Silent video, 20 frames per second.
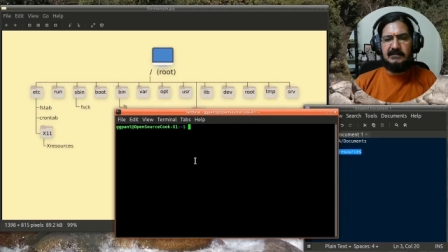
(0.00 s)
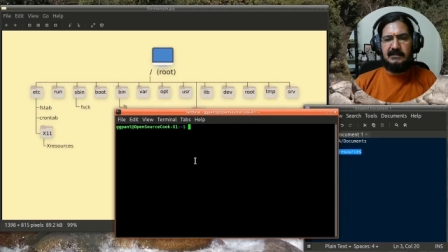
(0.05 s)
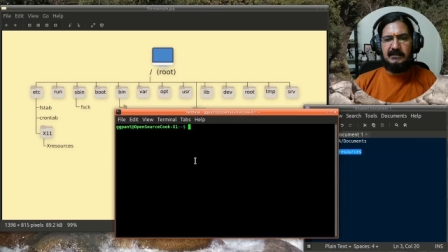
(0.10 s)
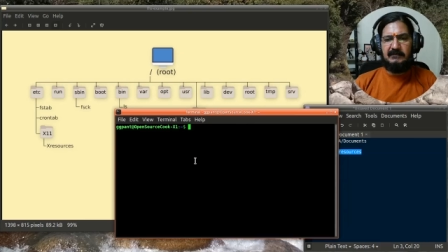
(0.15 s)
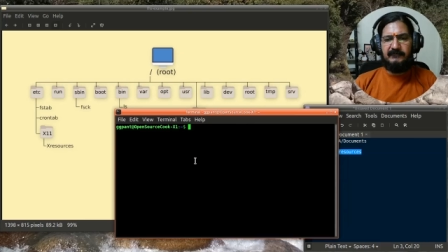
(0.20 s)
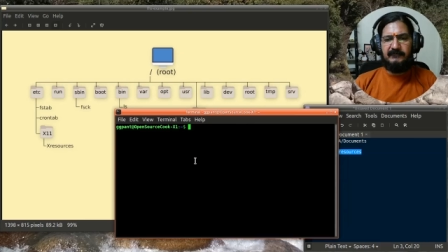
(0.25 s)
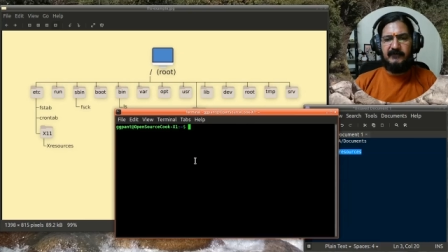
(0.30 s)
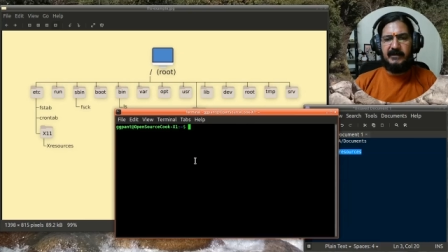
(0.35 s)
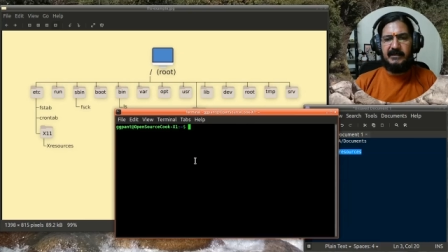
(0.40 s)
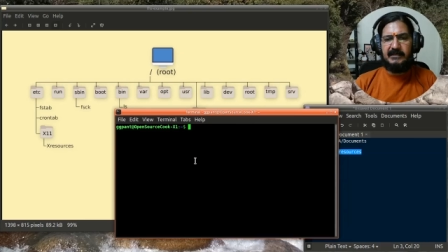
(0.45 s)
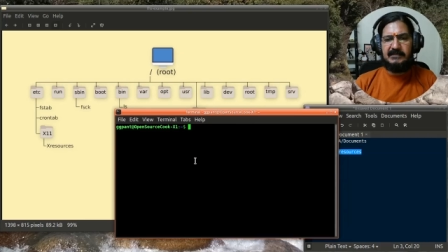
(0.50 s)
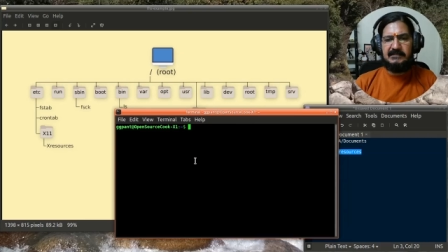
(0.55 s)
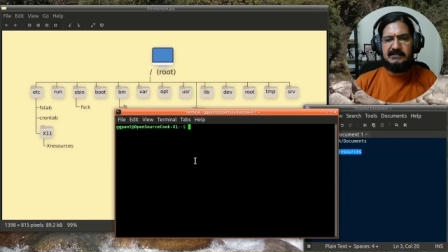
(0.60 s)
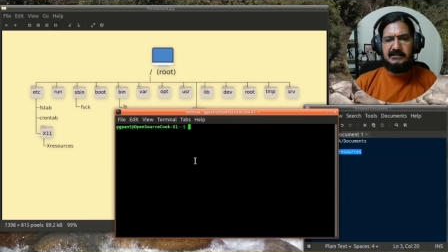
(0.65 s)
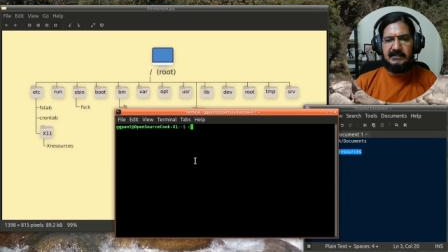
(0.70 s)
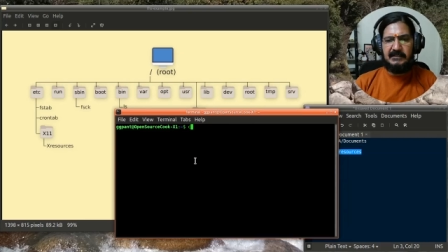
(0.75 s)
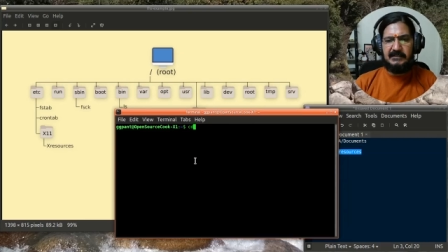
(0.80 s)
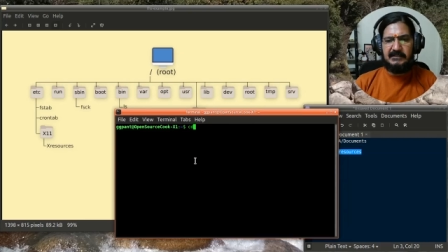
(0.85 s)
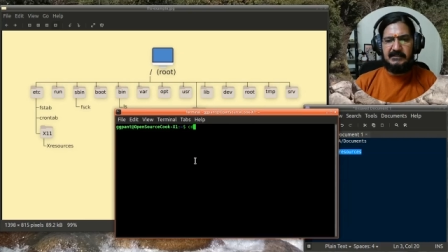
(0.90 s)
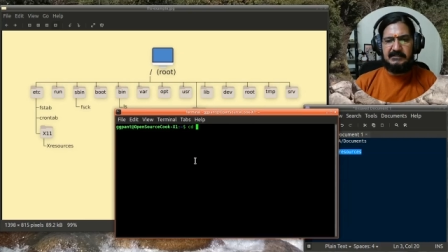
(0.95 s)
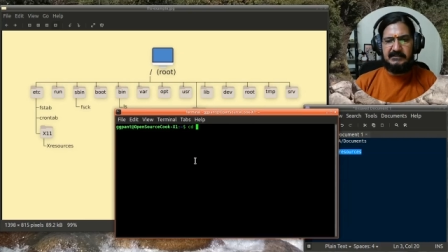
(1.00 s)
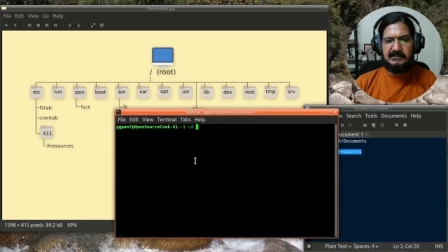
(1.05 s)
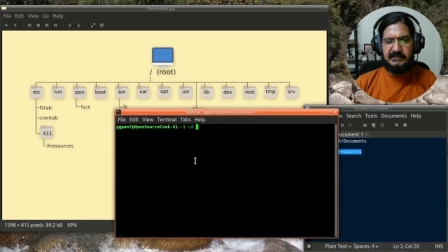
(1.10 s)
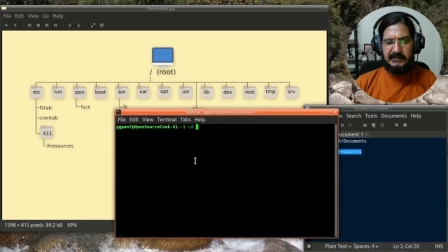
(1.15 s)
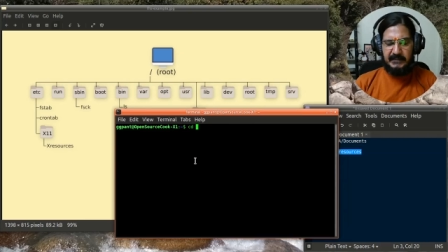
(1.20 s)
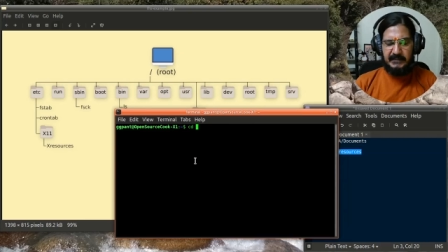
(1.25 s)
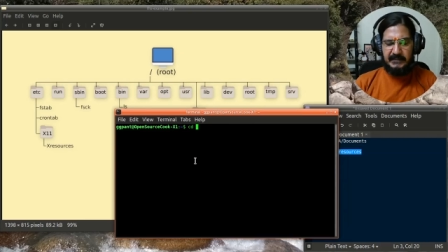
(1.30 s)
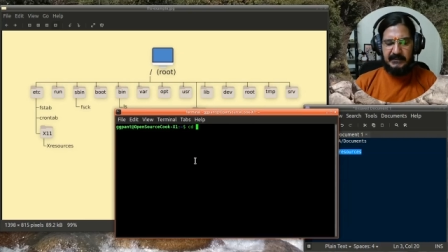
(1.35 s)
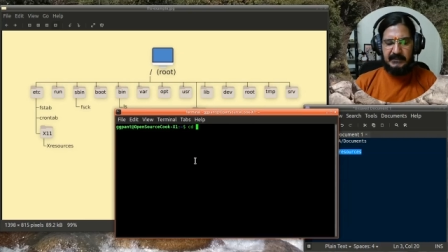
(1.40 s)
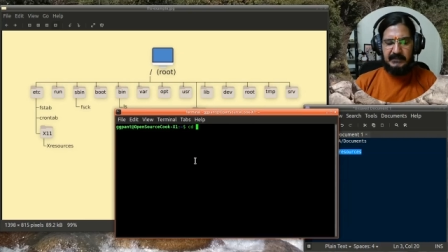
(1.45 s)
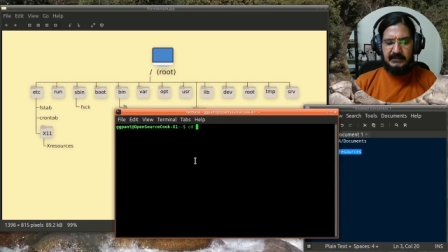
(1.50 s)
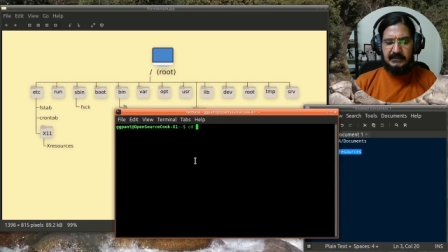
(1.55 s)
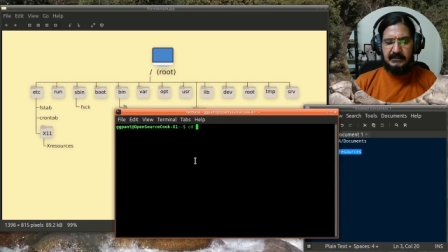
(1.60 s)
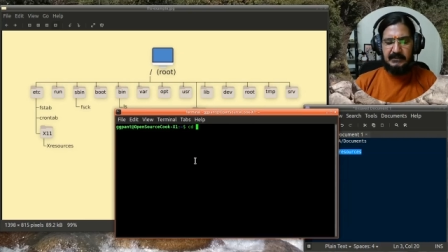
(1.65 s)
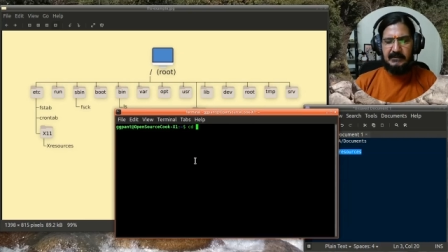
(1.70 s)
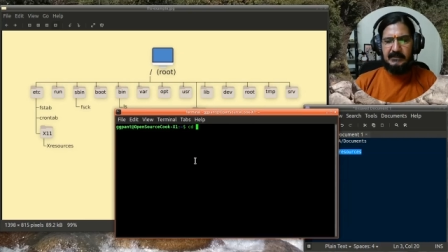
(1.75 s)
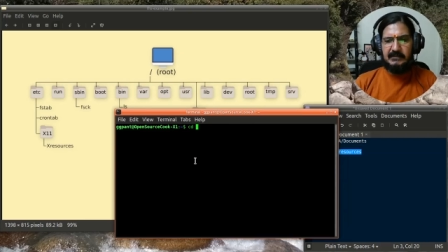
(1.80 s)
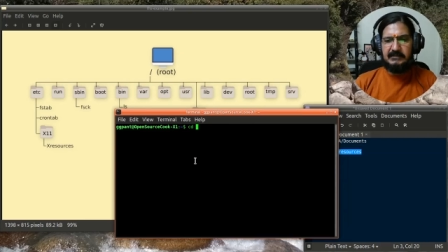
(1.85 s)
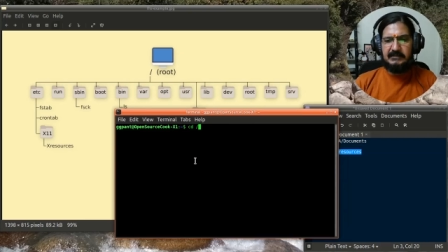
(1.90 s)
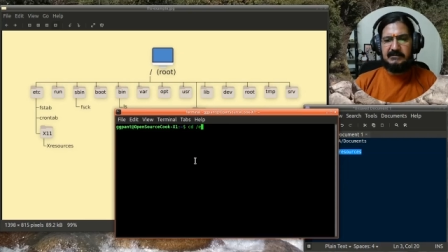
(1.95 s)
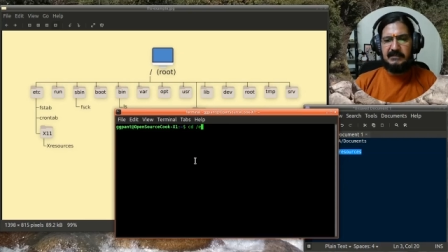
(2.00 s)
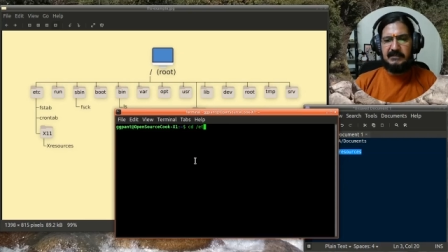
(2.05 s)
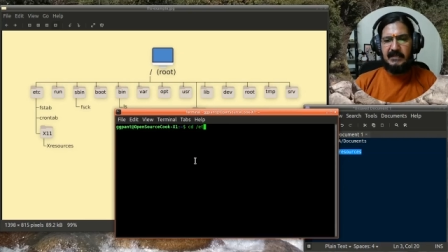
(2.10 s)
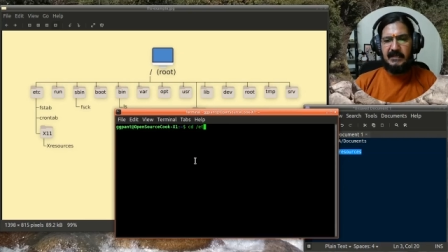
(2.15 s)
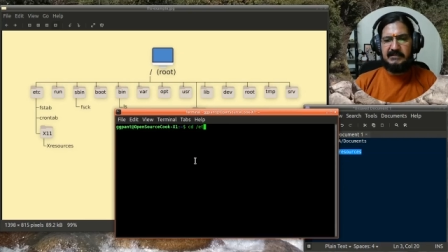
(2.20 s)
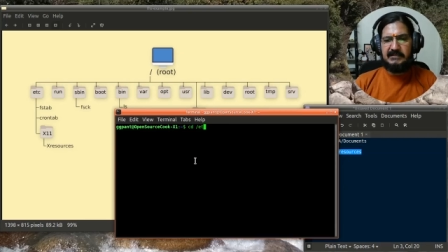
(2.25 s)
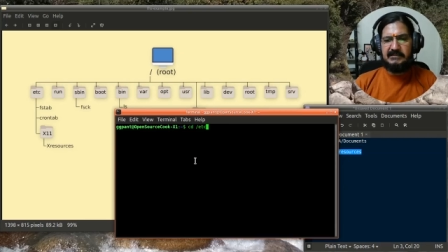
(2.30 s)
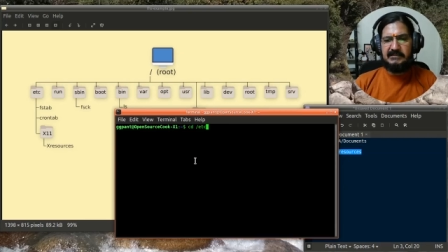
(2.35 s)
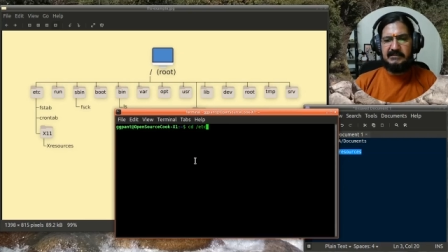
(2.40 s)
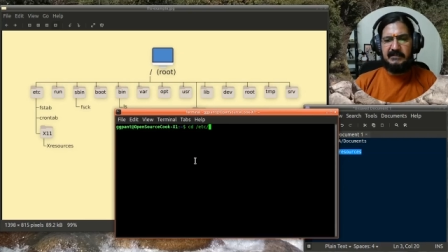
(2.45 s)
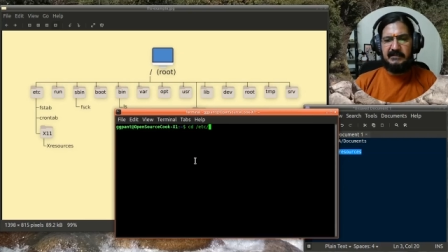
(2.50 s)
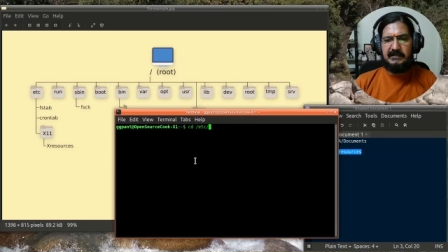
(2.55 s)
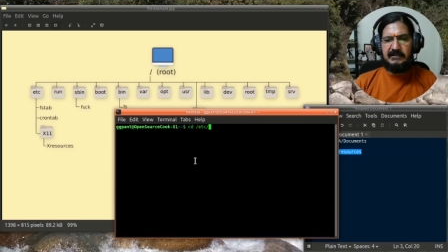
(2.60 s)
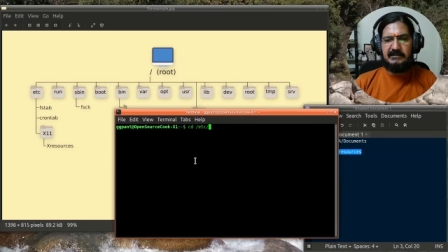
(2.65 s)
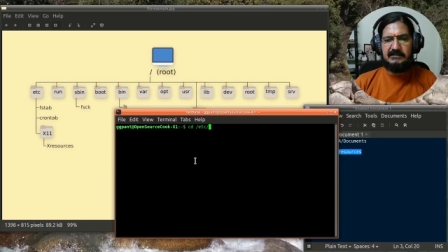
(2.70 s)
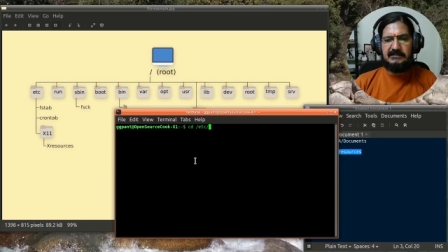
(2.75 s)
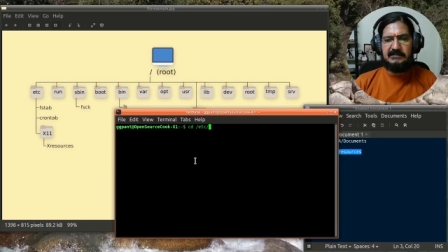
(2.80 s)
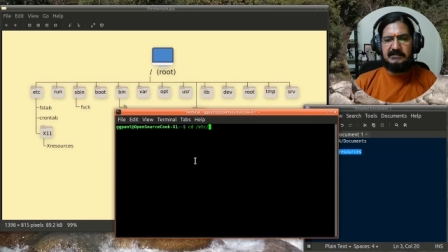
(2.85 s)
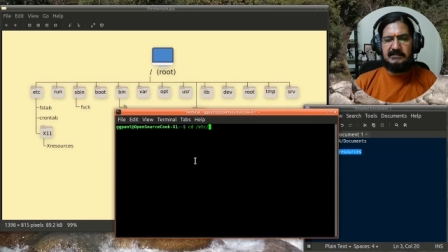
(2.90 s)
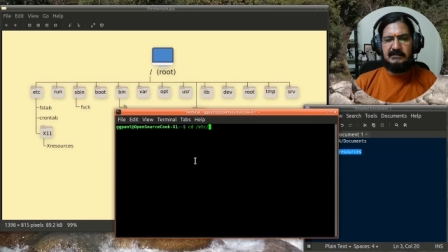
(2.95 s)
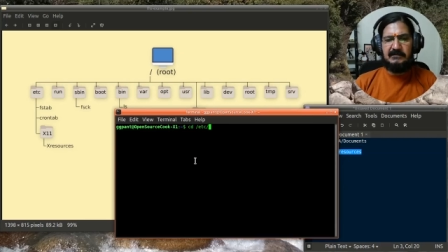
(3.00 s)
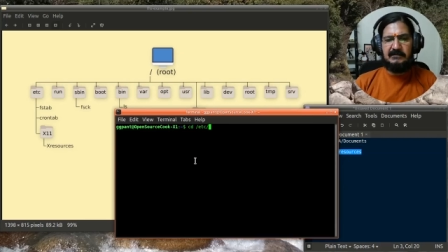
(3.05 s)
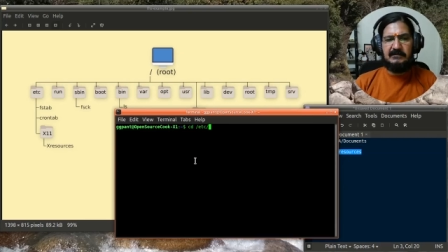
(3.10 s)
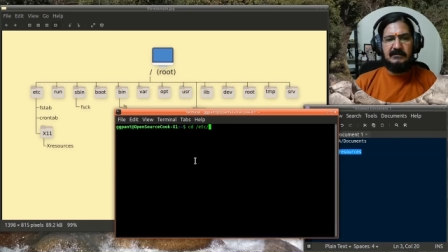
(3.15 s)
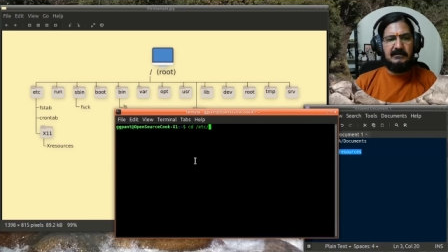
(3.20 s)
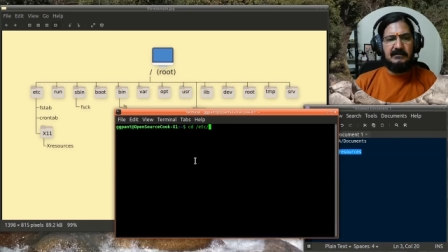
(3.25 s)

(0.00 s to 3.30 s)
if I said cd slash etc